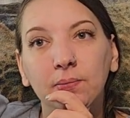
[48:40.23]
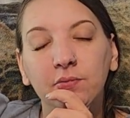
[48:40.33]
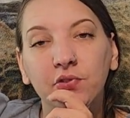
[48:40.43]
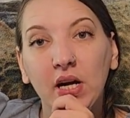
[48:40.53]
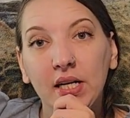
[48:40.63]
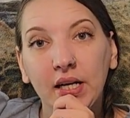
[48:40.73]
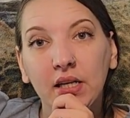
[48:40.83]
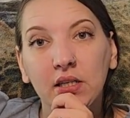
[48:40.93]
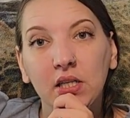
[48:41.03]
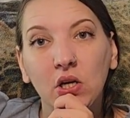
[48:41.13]

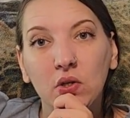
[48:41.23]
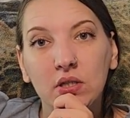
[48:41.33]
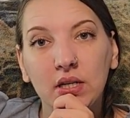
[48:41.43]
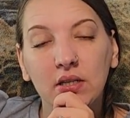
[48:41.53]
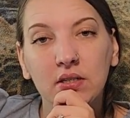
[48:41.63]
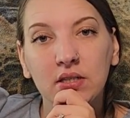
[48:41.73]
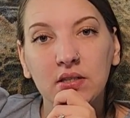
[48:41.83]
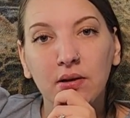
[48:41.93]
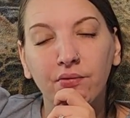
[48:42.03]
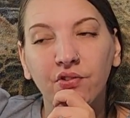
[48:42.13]
Friday. He goes there and
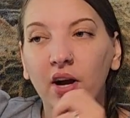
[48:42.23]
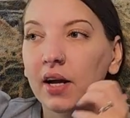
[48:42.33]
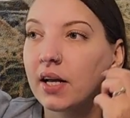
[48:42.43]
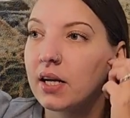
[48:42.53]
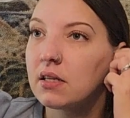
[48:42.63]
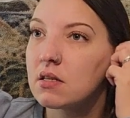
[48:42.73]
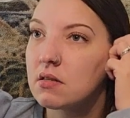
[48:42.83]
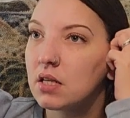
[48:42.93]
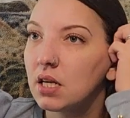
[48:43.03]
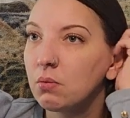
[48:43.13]
sees them Friday to
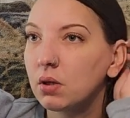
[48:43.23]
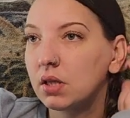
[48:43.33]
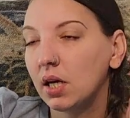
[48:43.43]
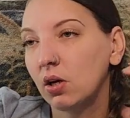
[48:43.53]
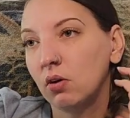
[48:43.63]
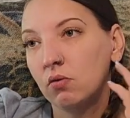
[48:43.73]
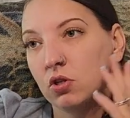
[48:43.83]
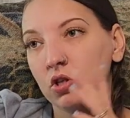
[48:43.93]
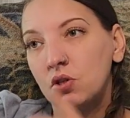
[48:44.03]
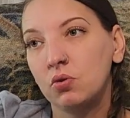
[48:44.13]
see what they are going
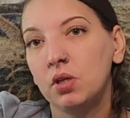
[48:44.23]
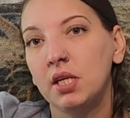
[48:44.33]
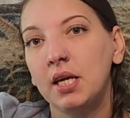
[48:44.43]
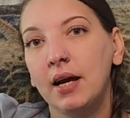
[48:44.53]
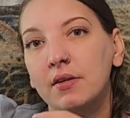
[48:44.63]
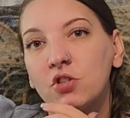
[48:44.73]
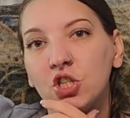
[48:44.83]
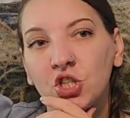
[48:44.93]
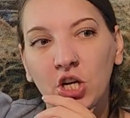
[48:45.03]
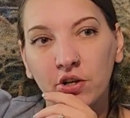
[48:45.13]
to do. He has
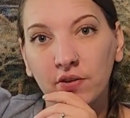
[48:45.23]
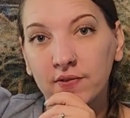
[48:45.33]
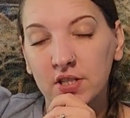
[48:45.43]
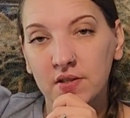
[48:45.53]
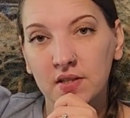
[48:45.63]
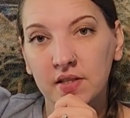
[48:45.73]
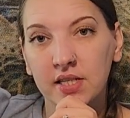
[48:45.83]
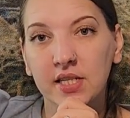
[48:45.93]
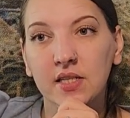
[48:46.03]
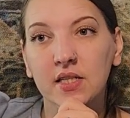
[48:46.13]
degenerative disc
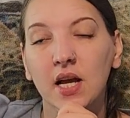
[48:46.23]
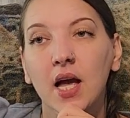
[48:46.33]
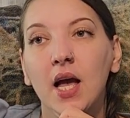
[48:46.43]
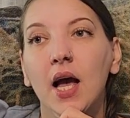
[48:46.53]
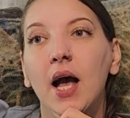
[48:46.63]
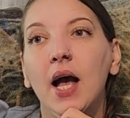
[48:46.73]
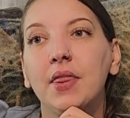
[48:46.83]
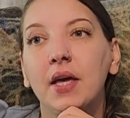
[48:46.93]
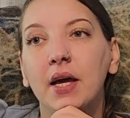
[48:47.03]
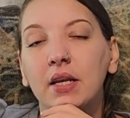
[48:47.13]
disease,
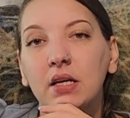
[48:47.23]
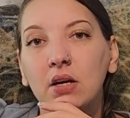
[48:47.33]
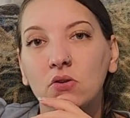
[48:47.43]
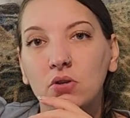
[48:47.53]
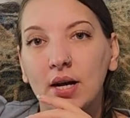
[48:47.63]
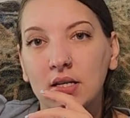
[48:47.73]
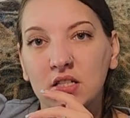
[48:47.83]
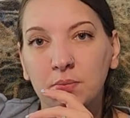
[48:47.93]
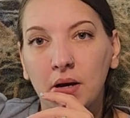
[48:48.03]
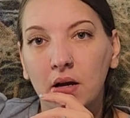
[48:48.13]
and then he also
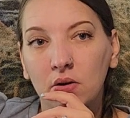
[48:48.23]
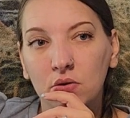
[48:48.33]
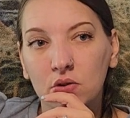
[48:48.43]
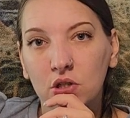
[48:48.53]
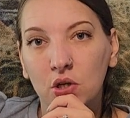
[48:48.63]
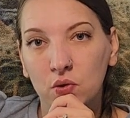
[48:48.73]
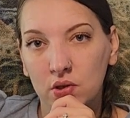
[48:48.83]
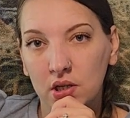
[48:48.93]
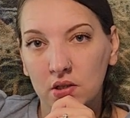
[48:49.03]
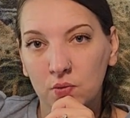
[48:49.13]
has spinal
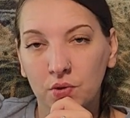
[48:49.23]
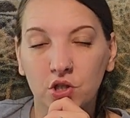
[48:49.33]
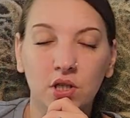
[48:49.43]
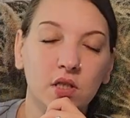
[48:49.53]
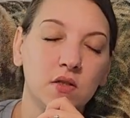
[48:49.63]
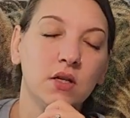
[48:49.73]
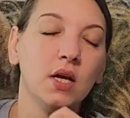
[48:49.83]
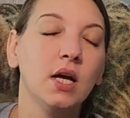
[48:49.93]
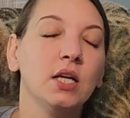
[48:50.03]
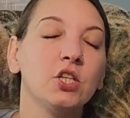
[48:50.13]
stenosis, which is
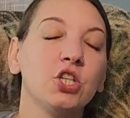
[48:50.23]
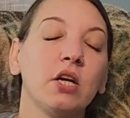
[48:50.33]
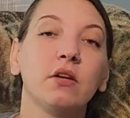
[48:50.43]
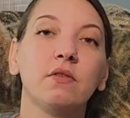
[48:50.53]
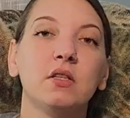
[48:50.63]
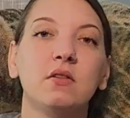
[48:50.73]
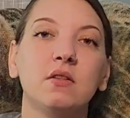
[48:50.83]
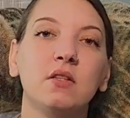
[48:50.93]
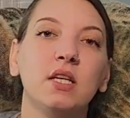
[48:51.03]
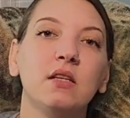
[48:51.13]
degenerative disc
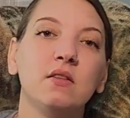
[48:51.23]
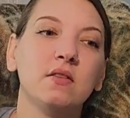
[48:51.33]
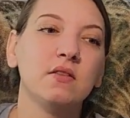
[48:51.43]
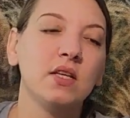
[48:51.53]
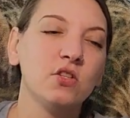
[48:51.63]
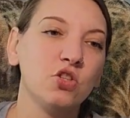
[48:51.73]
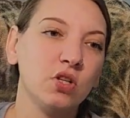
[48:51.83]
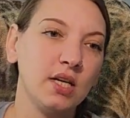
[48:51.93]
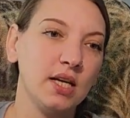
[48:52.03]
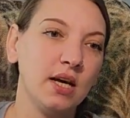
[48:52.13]
disease is
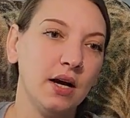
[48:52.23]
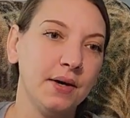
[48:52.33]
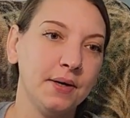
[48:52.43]
essentially